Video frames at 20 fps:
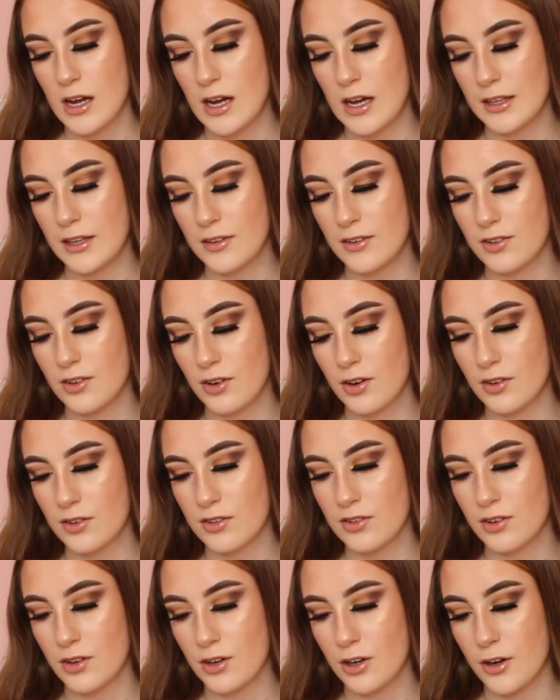and then there's
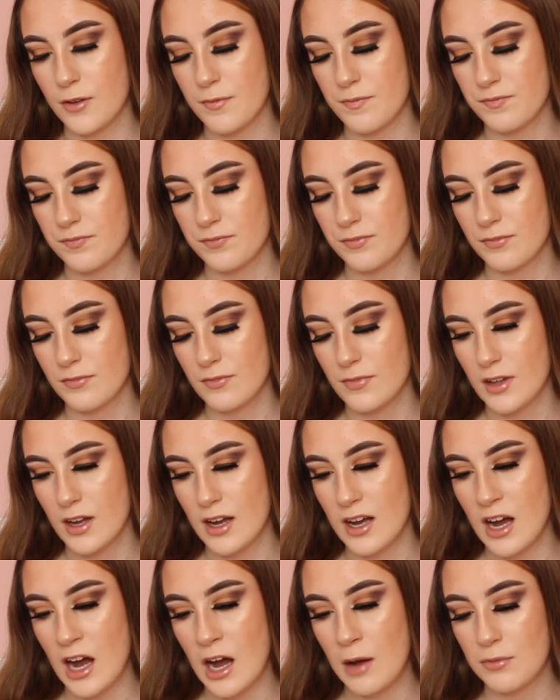also
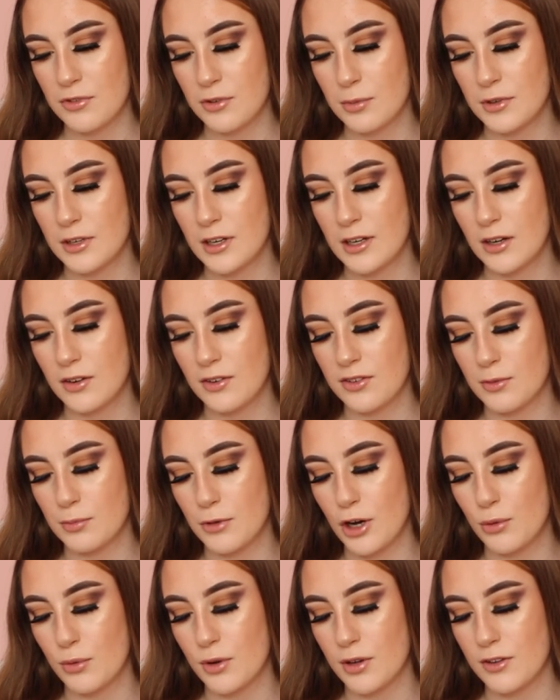um, some other little
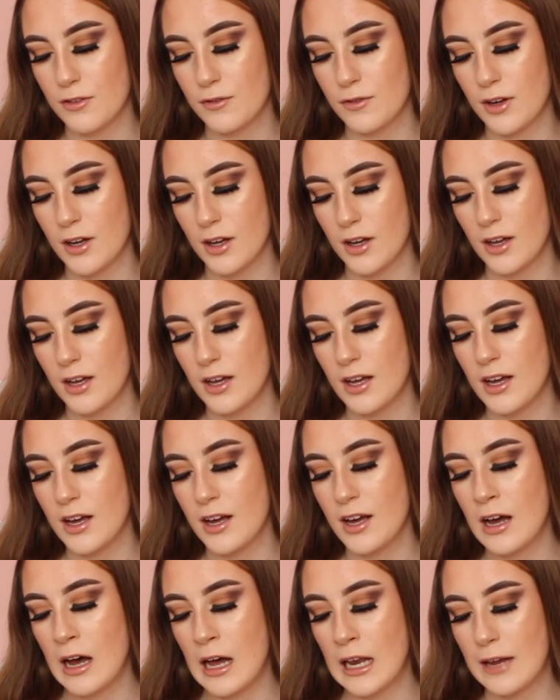small ones for
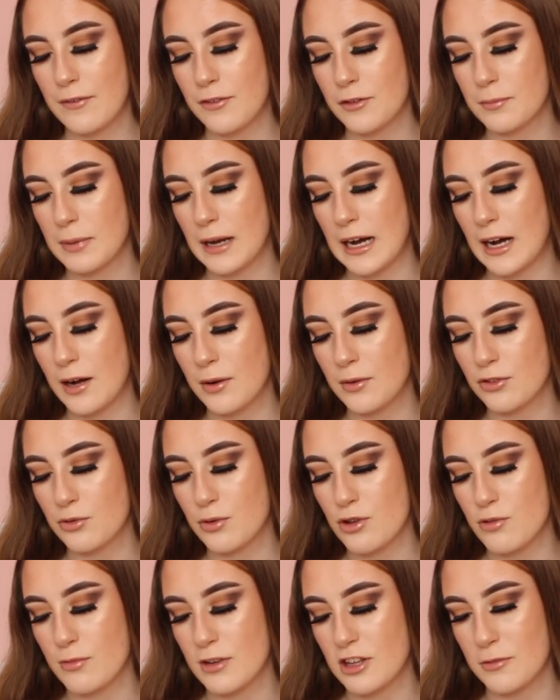£11
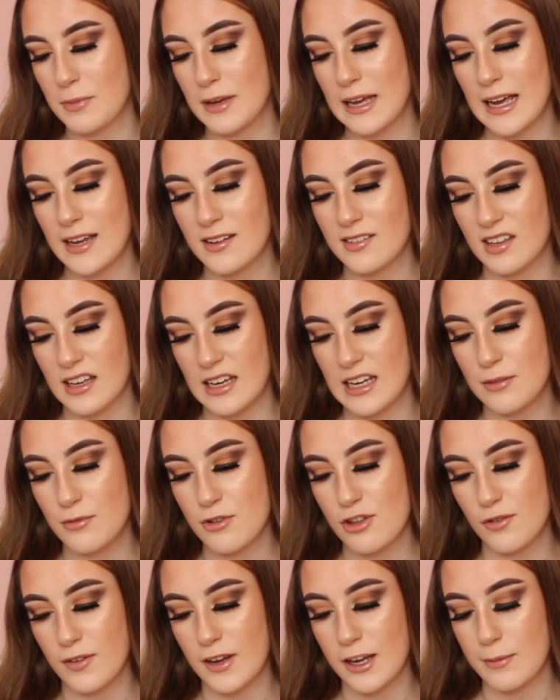which are meant to be 18
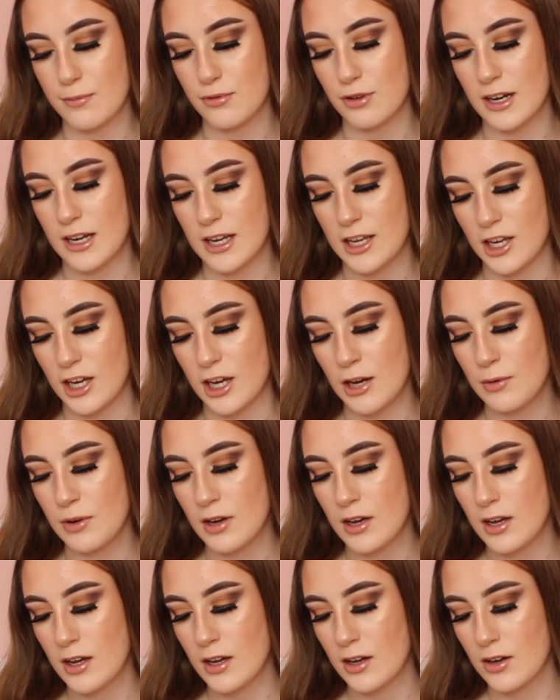which I think are pretty cute
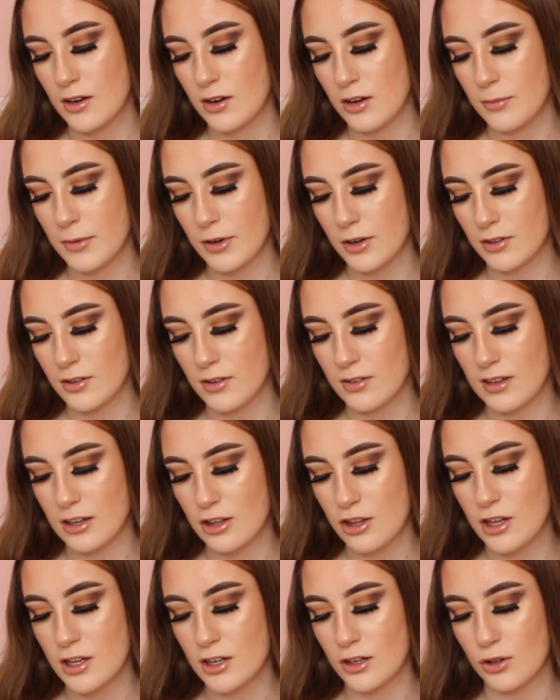oh my god there's
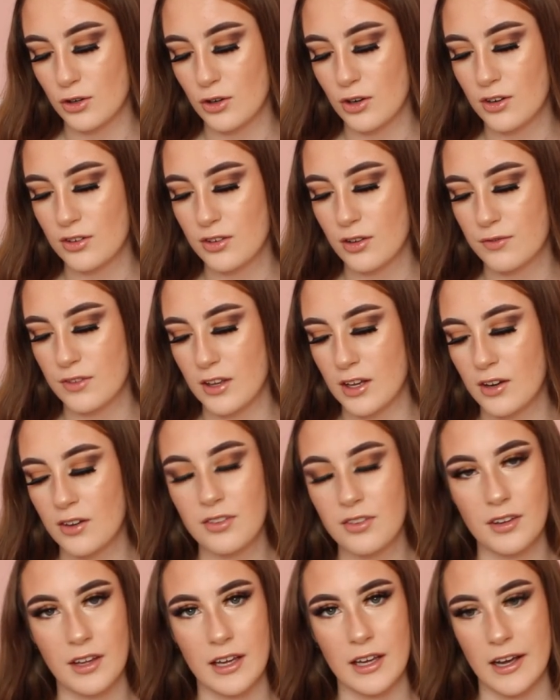actually loads of
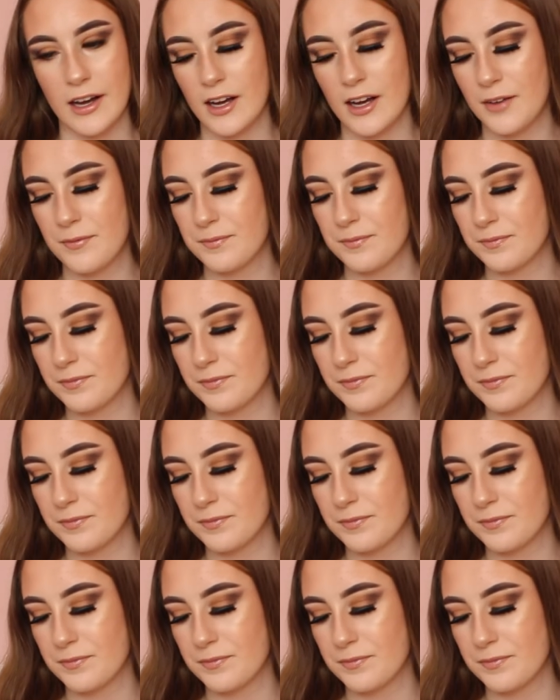deals on here